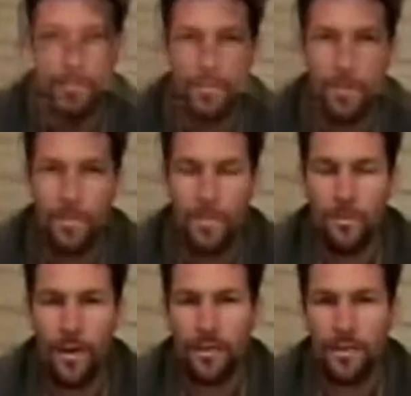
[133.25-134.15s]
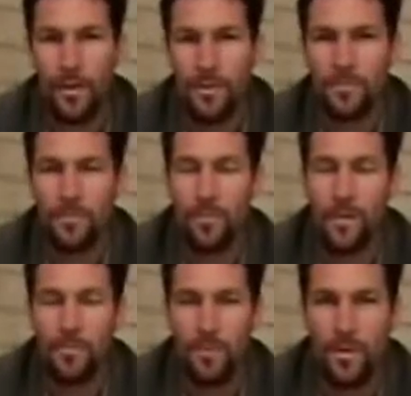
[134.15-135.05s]
This optimal ratio is
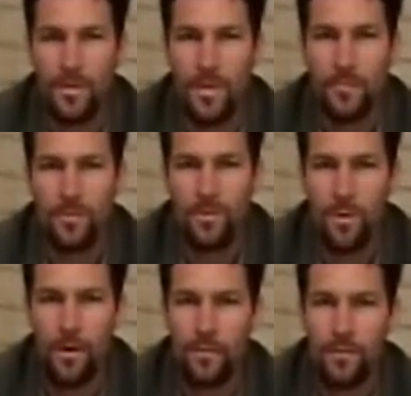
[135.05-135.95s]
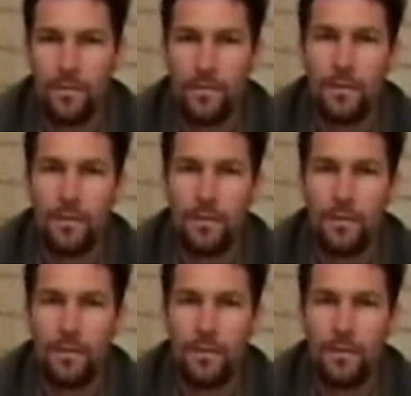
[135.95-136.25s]
14.7 to 1.